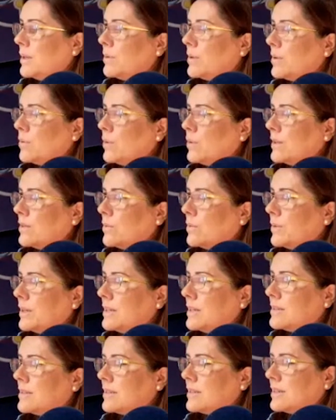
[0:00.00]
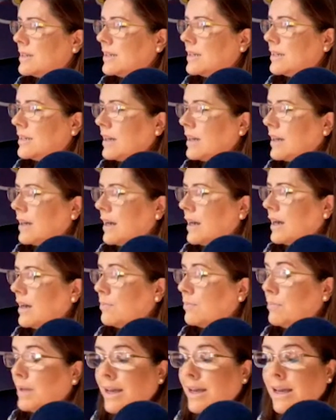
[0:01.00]
People with obesity
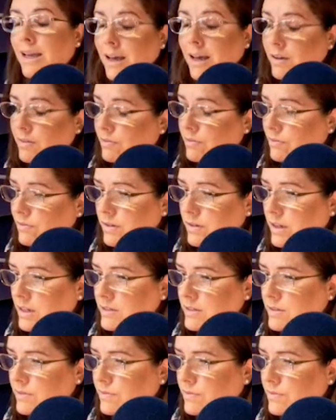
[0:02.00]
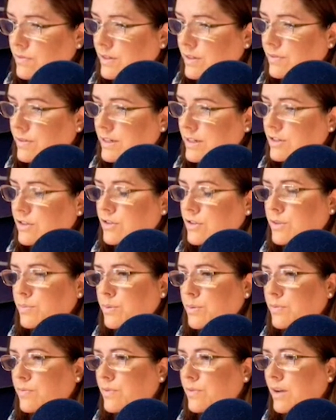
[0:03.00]
may have lots of different
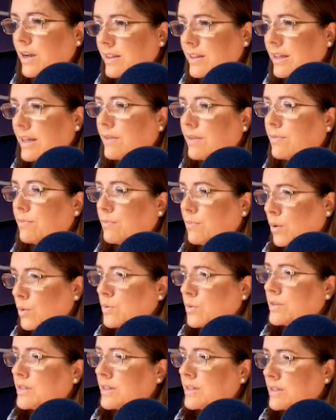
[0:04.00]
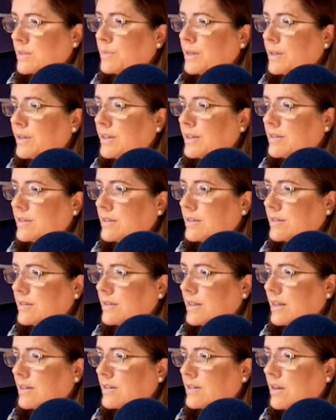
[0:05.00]
issues, but I think most
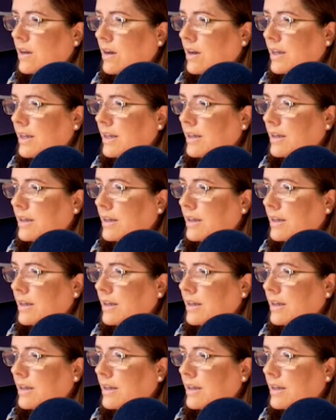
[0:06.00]
experiences that